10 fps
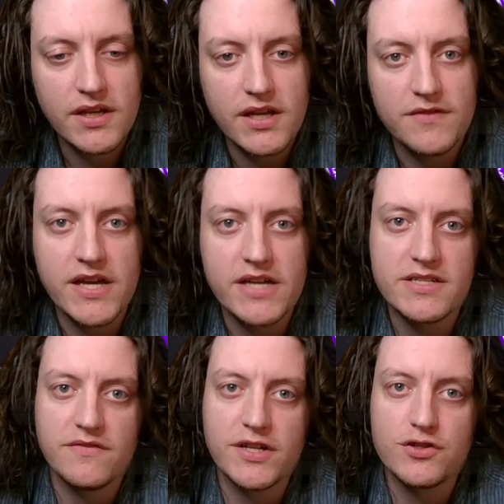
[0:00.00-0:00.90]
If he has an
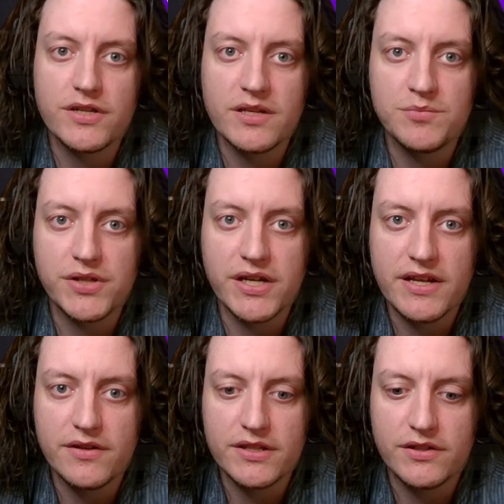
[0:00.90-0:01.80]
Avenger, he can play it
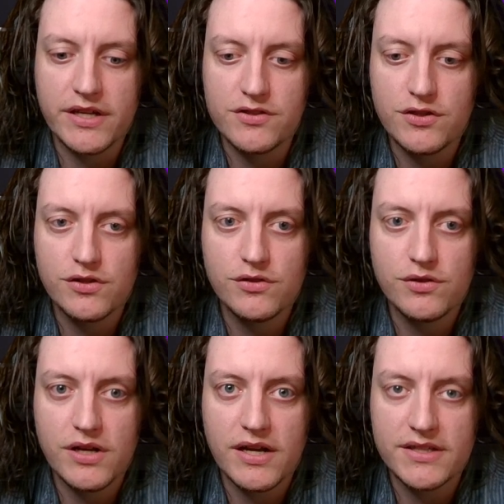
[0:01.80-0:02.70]
now and kill Count Dooku.
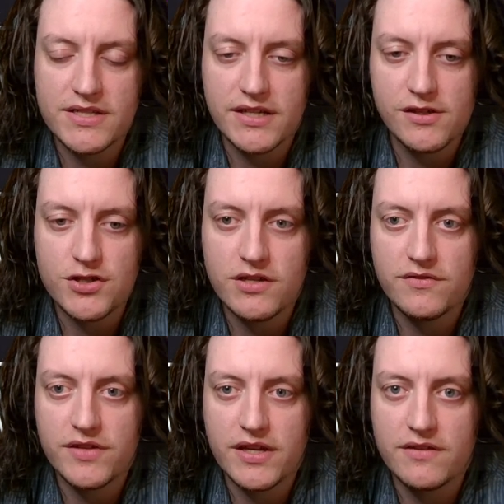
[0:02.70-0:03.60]
I can take
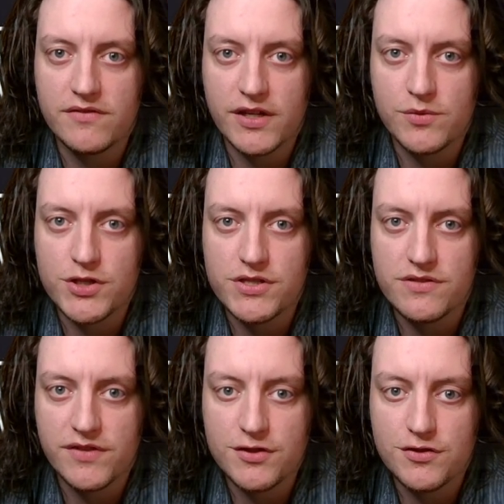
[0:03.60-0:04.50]
initiative and vanquish his
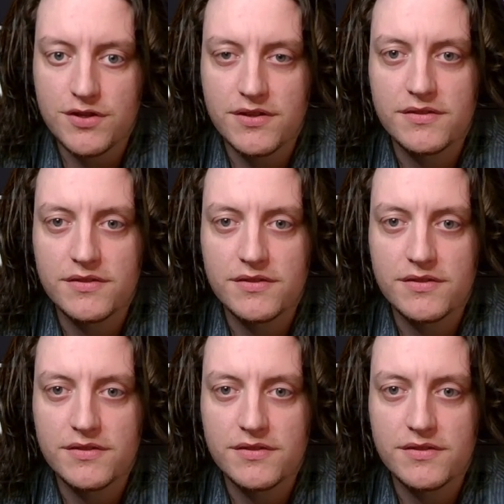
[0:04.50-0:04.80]
Avenger.